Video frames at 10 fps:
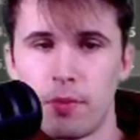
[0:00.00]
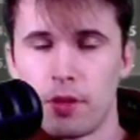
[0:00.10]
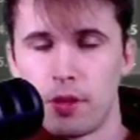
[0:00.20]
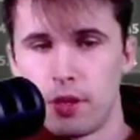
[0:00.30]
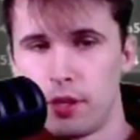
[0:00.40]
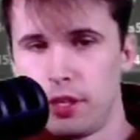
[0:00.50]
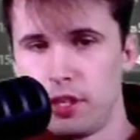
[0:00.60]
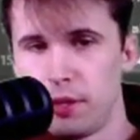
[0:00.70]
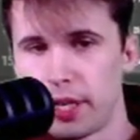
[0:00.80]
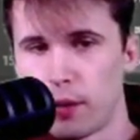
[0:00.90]
I need to
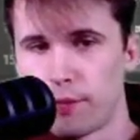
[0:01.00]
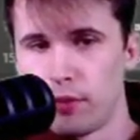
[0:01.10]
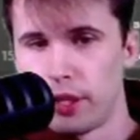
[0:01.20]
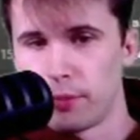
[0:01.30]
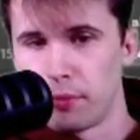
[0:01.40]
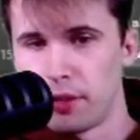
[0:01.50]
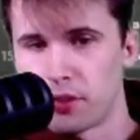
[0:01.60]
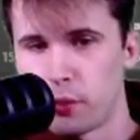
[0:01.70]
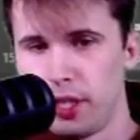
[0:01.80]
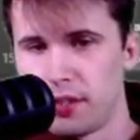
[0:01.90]
be careful that this
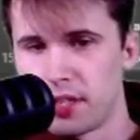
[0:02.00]
queen is